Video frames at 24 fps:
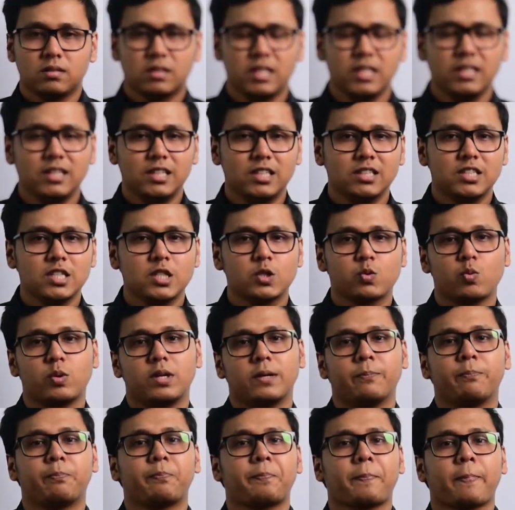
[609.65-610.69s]
Think it this
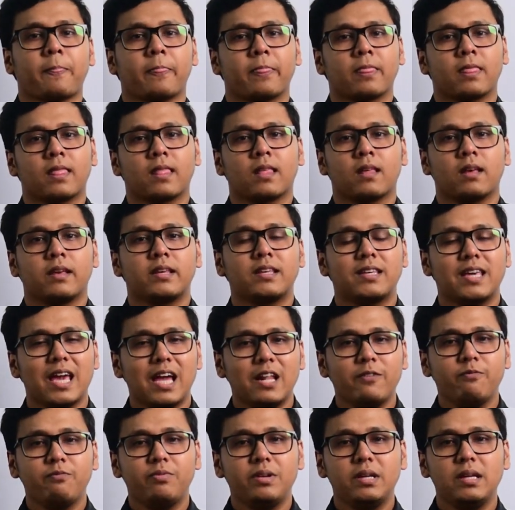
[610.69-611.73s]
way:
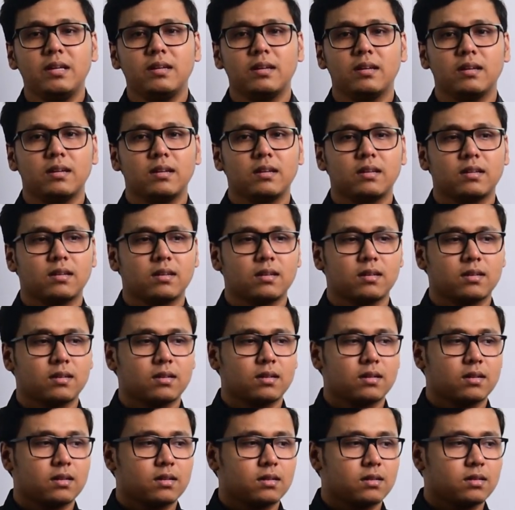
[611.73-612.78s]
can we
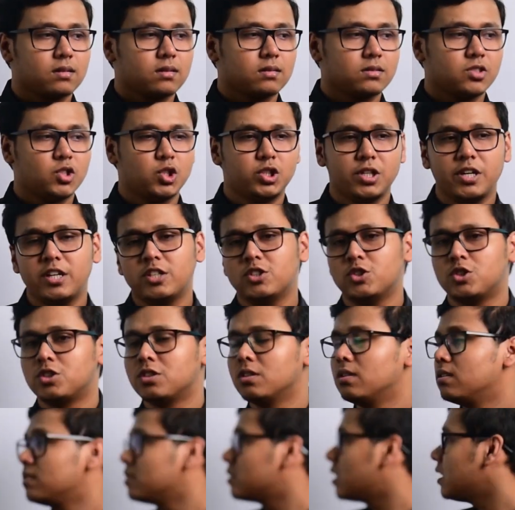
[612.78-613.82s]
change
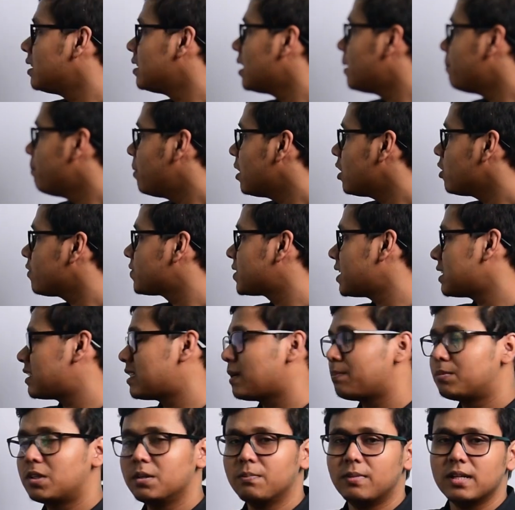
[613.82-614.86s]
the number of
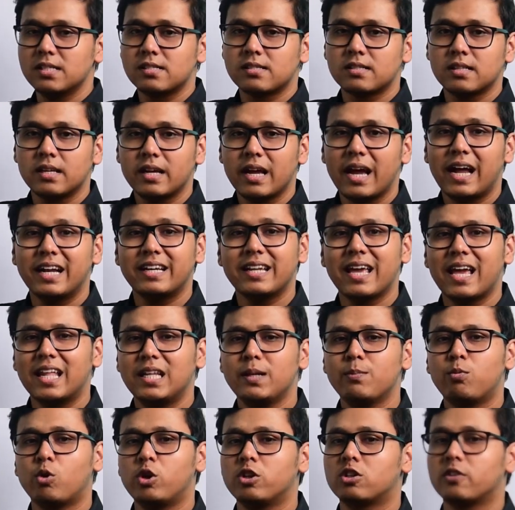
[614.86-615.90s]
susceptibles at
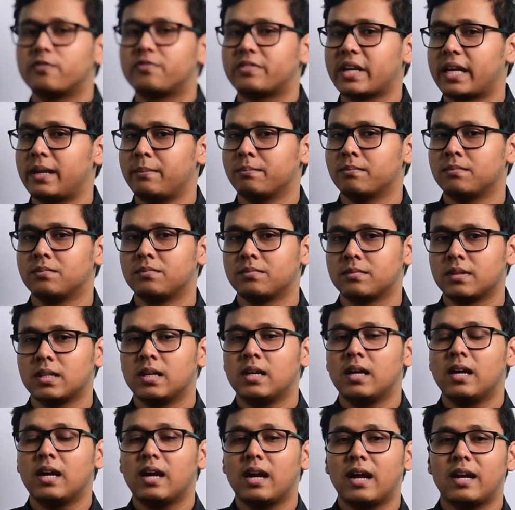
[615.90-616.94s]
any point of time?
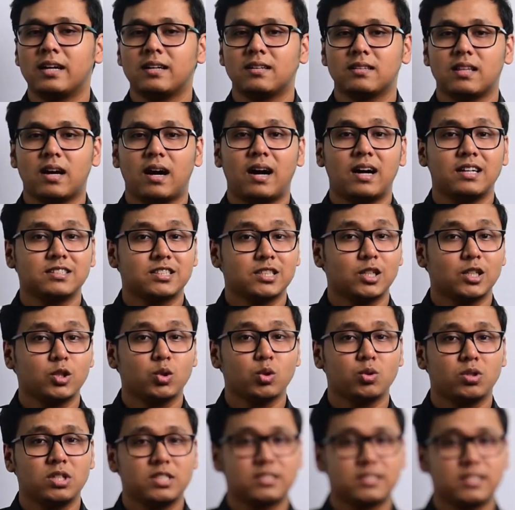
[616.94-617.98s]
And the answer to
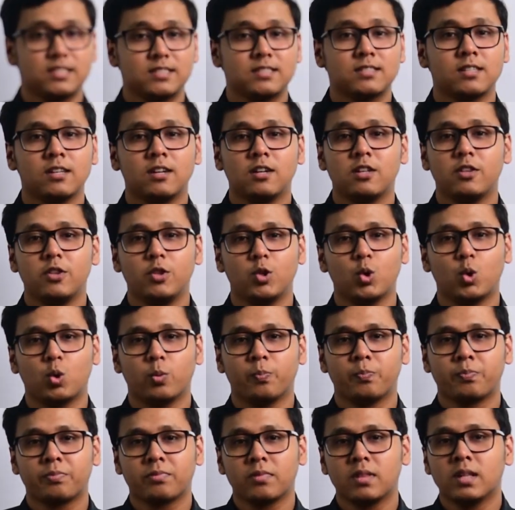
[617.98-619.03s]
this is no.
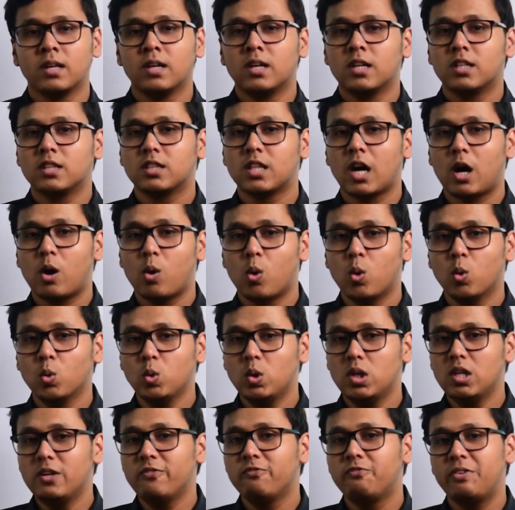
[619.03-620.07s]
The
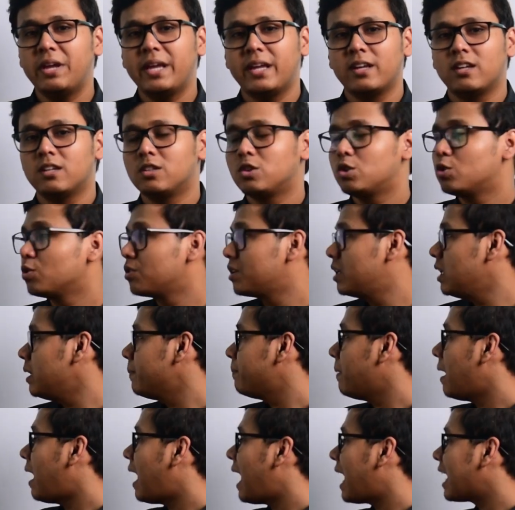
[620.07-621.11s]
only way to
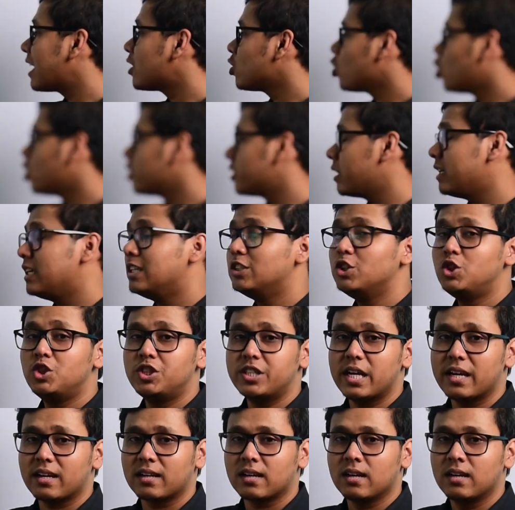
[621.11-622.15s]
keep R naught in
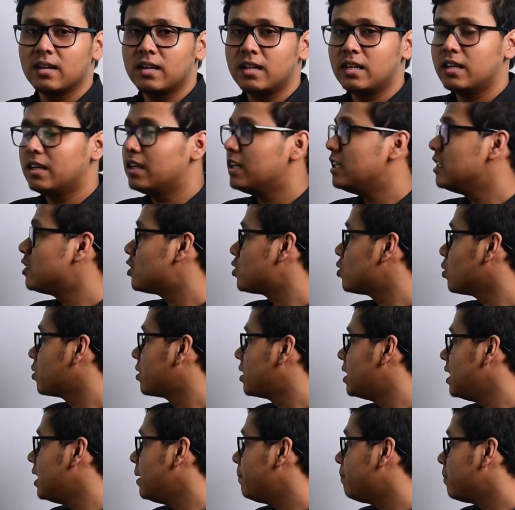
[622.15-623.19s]
check is to
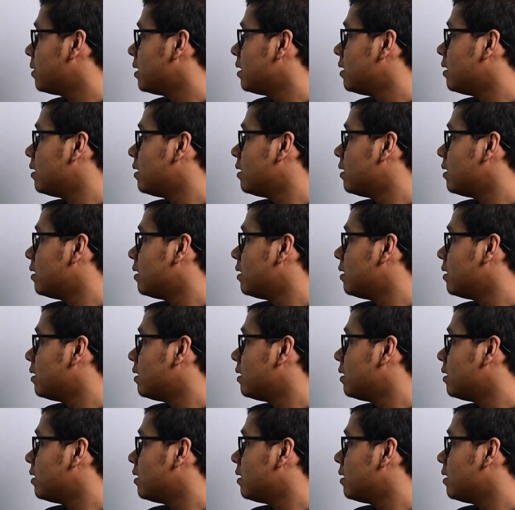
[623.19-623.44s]
keep